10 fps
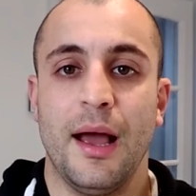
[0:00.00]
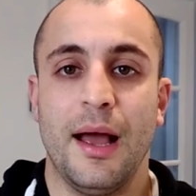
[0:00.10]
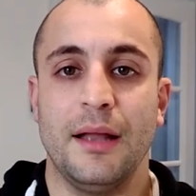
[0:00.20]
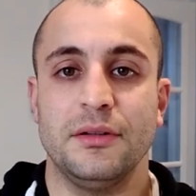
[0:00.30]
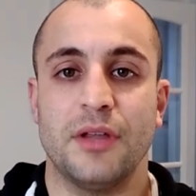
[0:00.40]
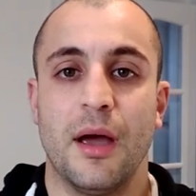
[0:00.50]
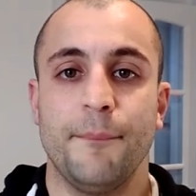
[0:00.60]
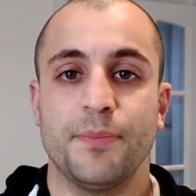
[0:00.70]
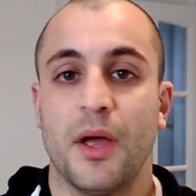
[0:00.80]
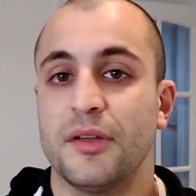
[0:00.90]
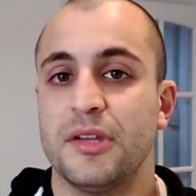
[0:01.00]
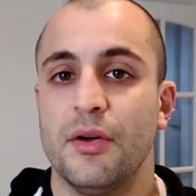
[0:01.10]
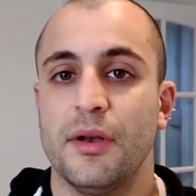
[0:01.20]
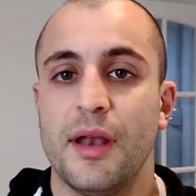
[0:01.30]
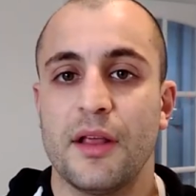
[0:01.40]
And um, I'll see
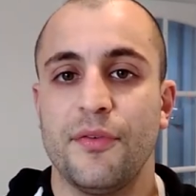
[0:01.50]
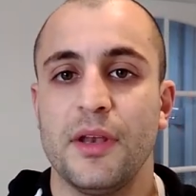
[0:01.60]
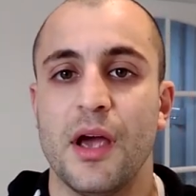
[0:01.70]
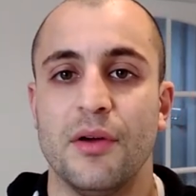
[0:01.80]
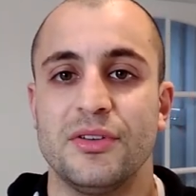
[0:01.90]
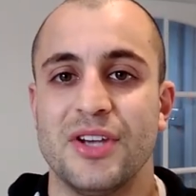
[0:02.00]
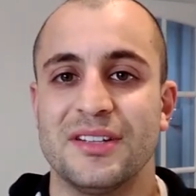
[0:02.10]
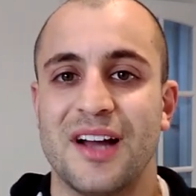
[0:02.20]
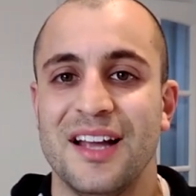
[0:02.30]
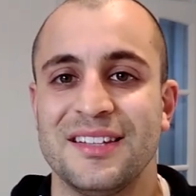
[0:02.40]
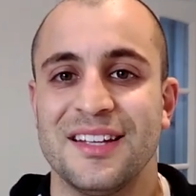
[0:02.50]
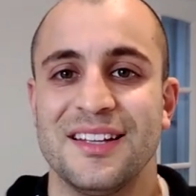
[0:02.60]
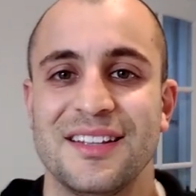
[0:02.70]
you on the next video. Cheers, guys.